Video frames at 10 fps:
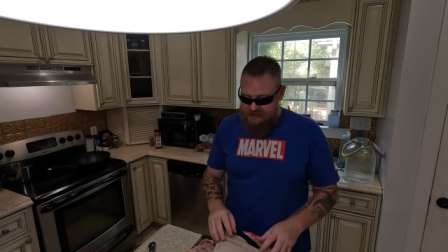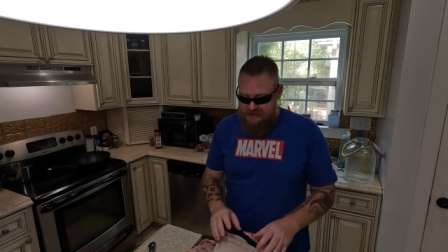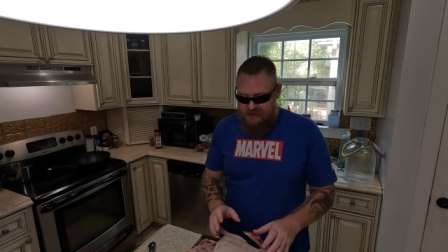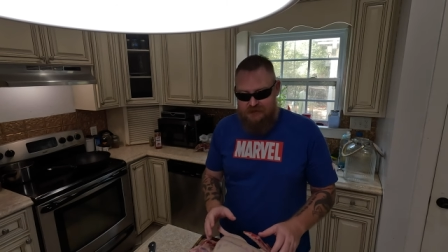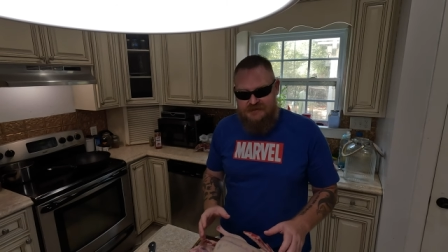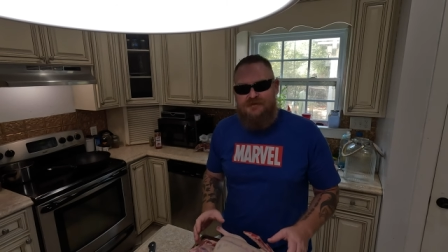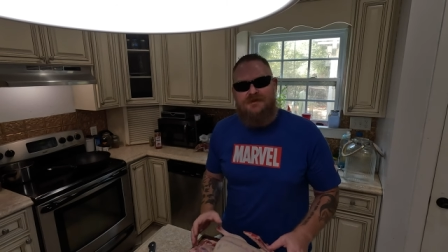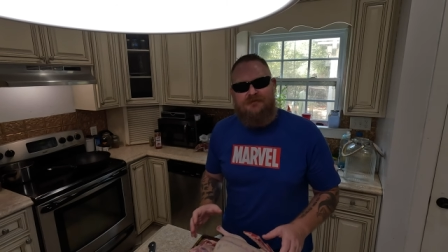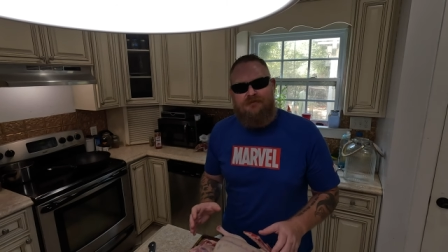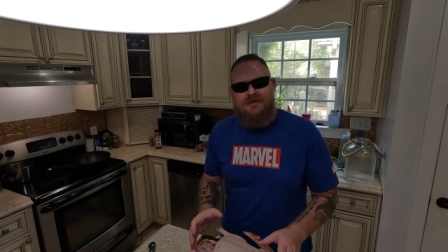the same
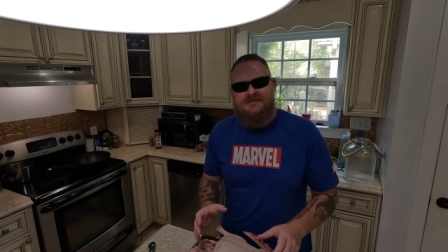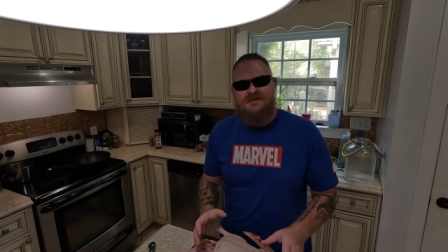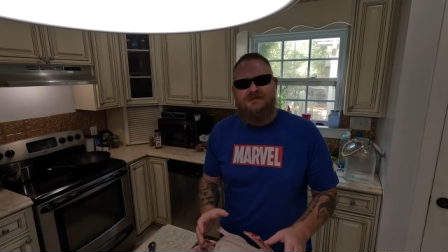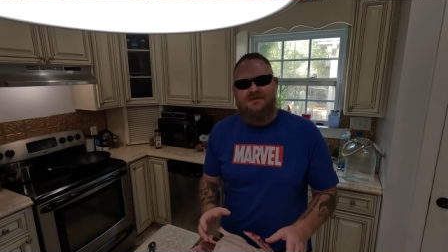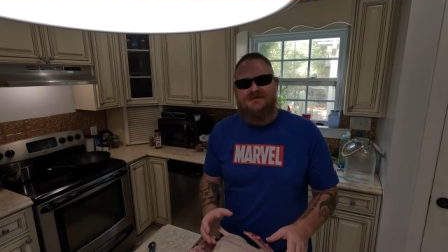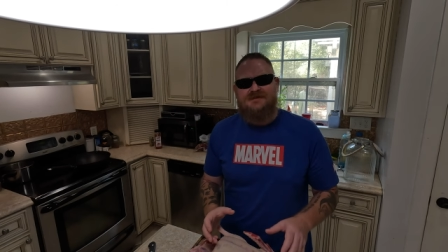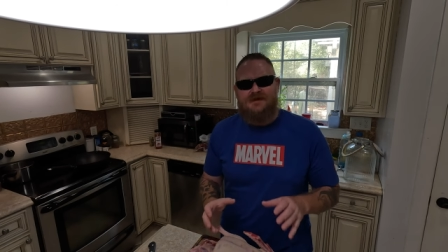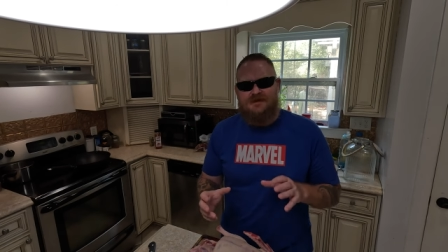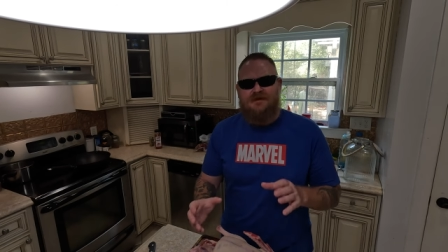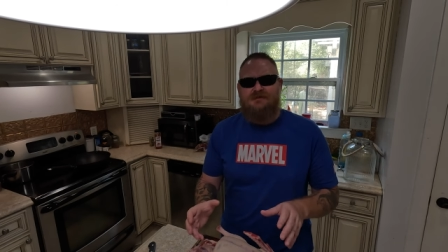sort of principles
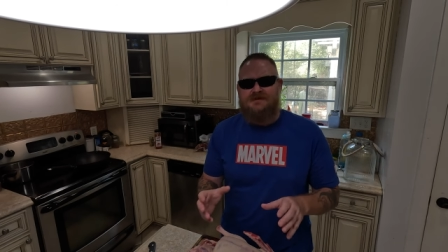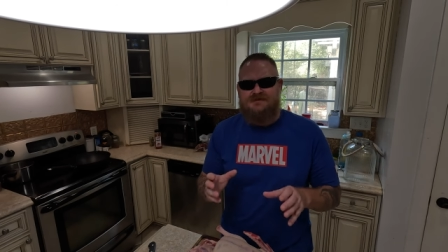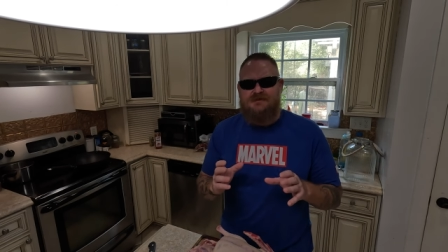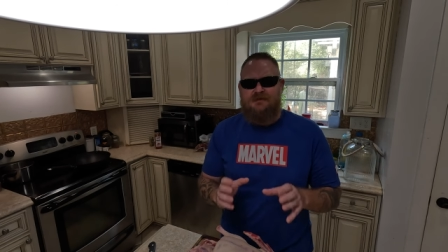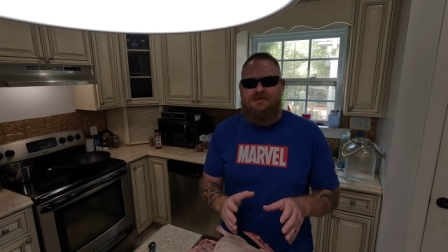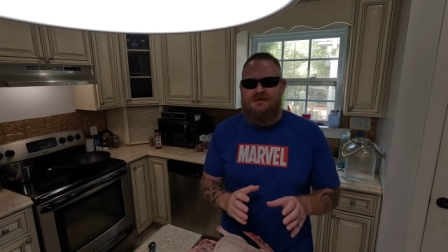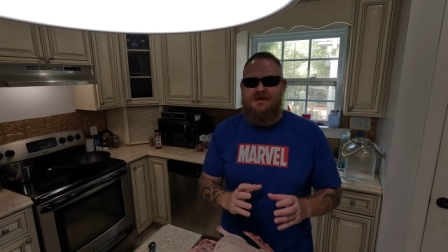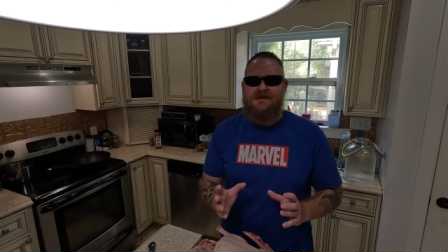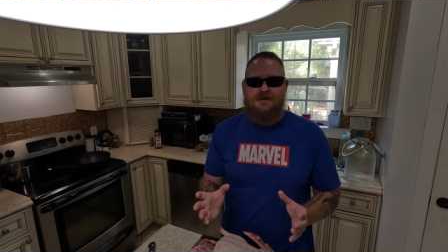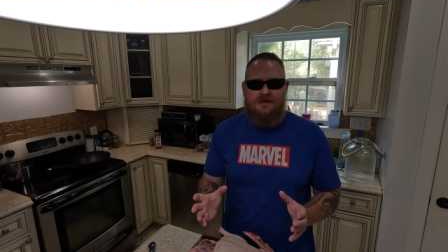are going to
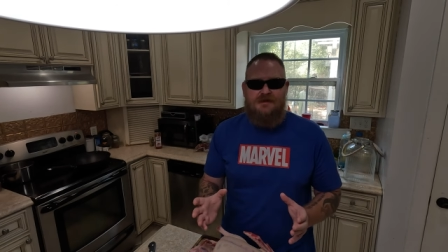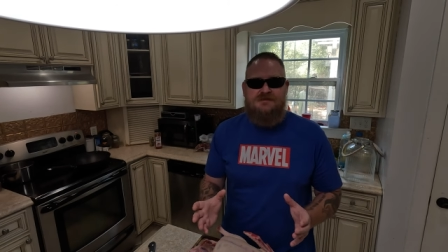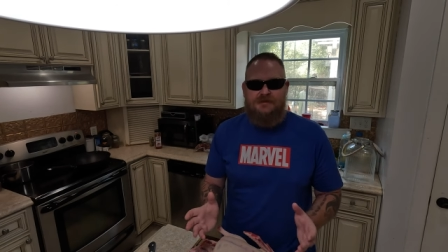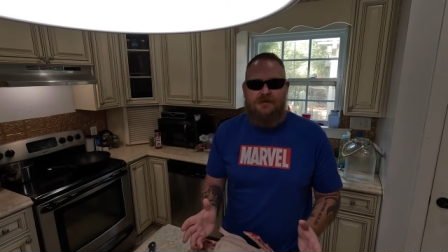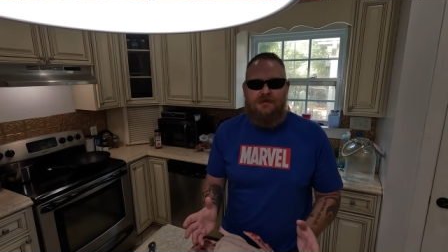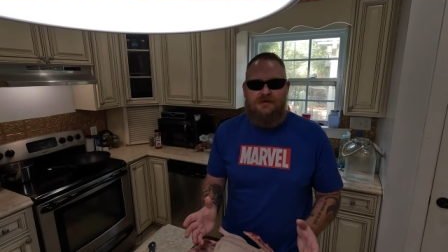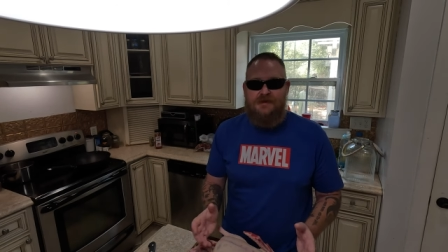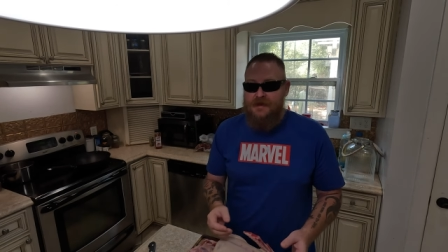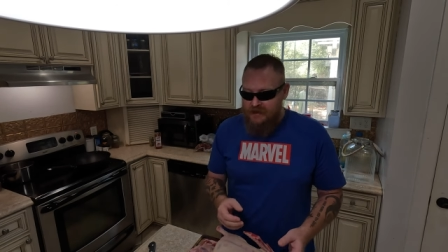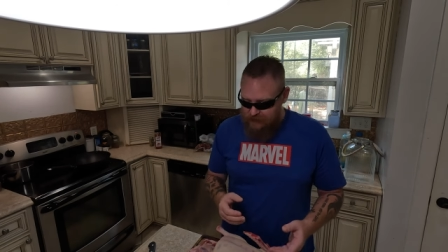apply across the
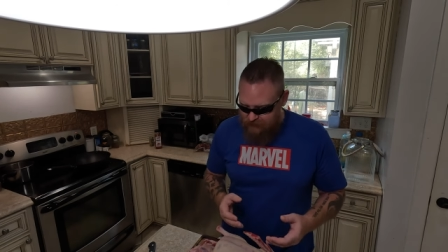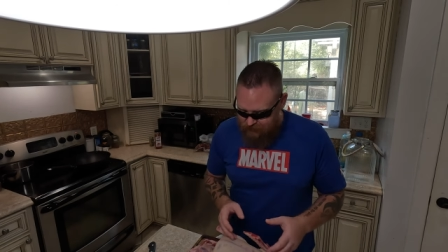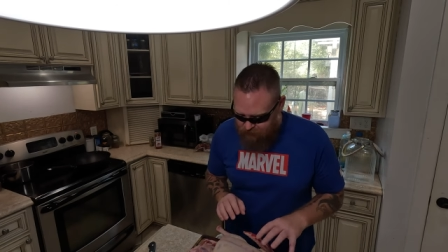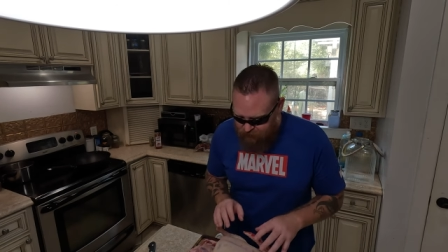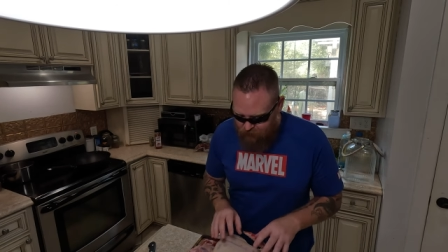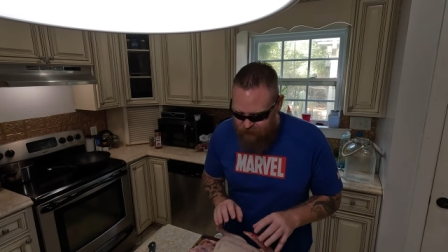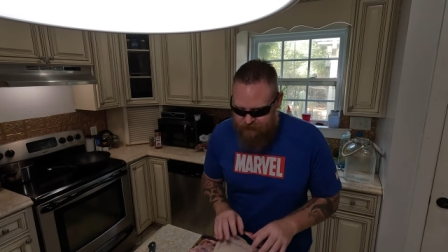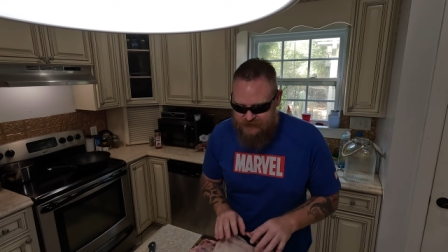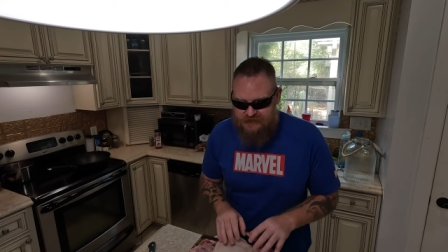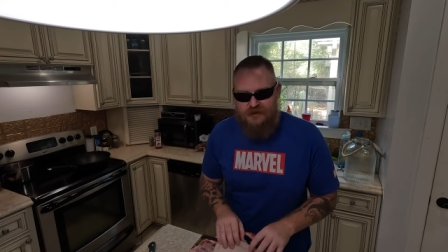board. Even though the
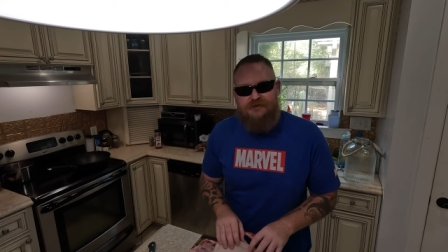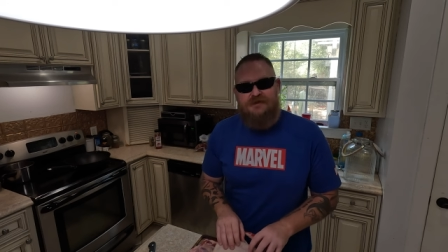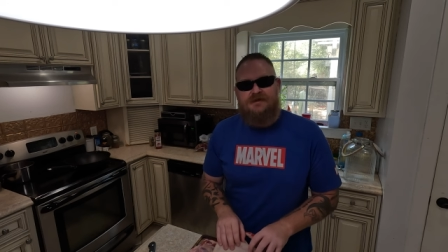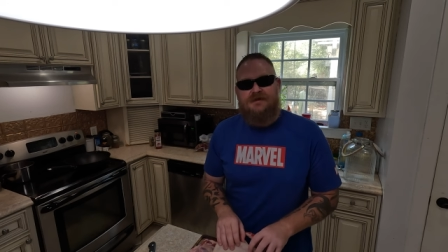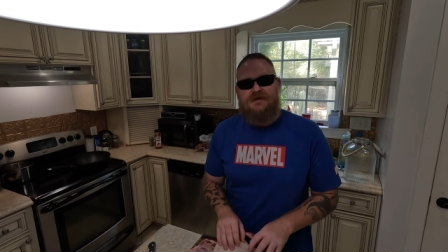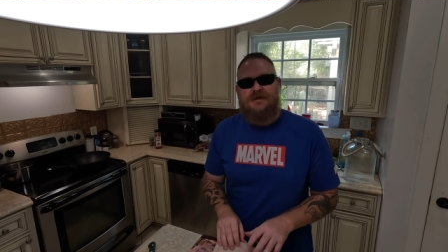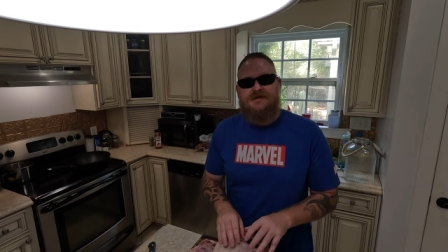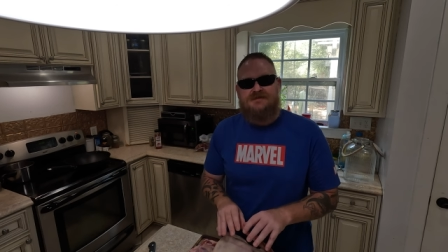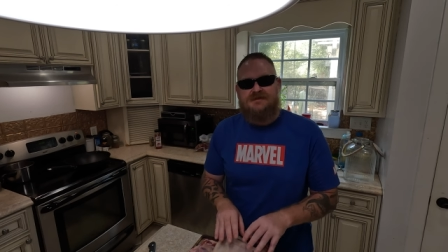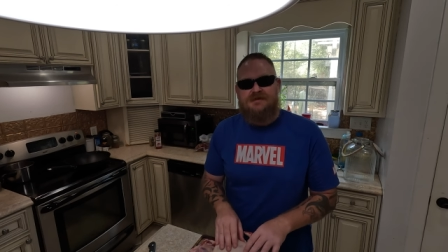Muscovy duck
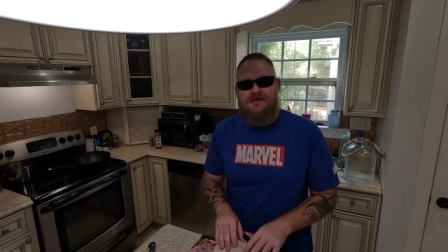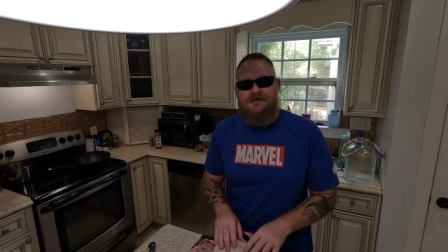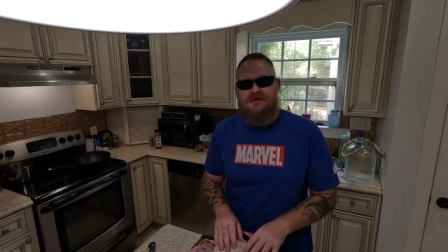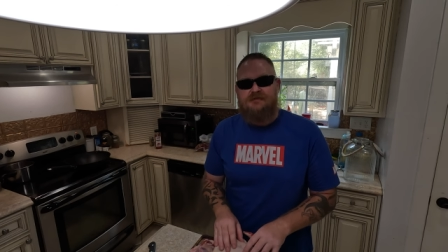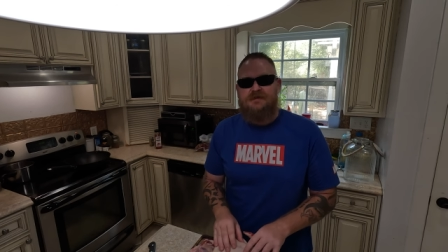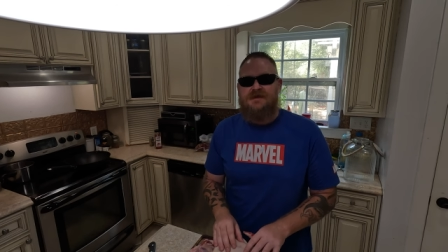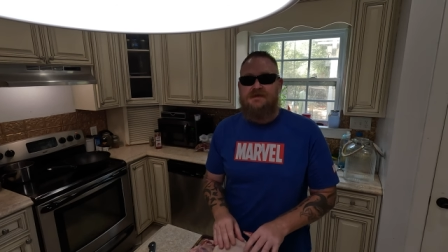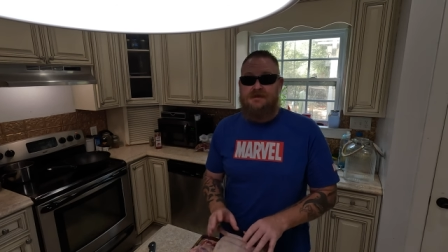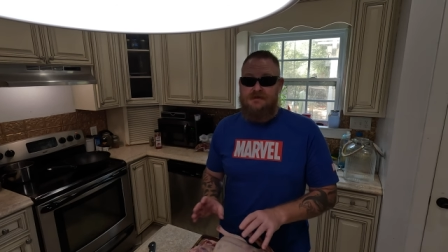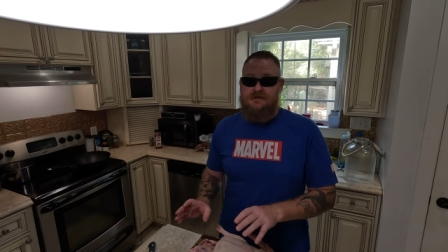has a darker
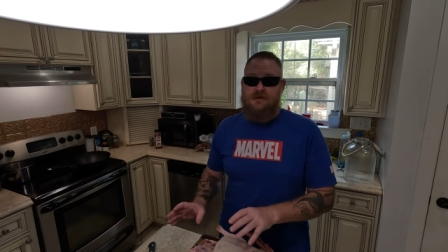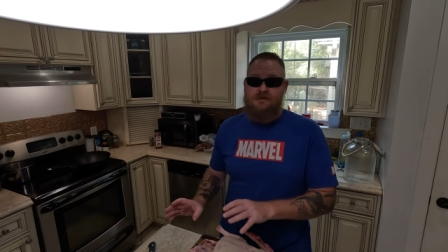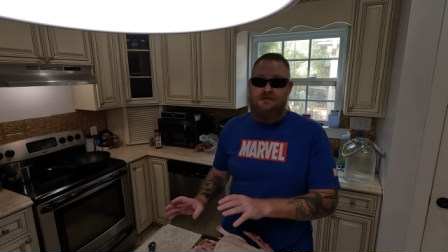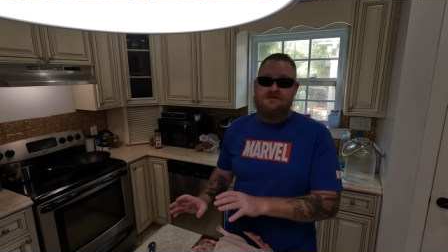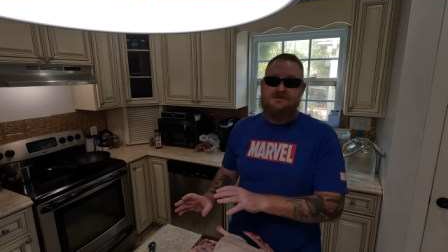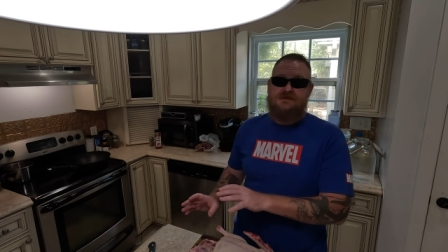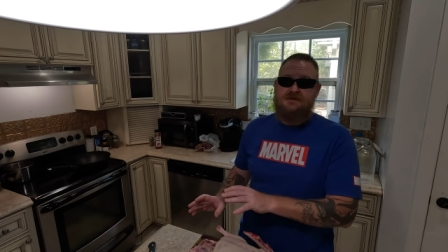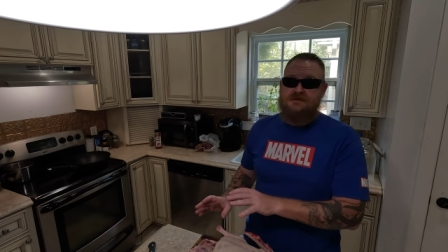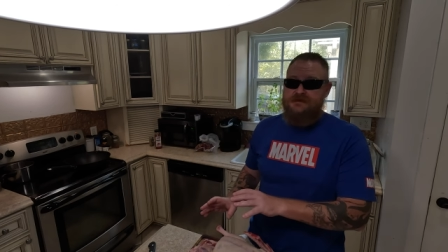meat and an almost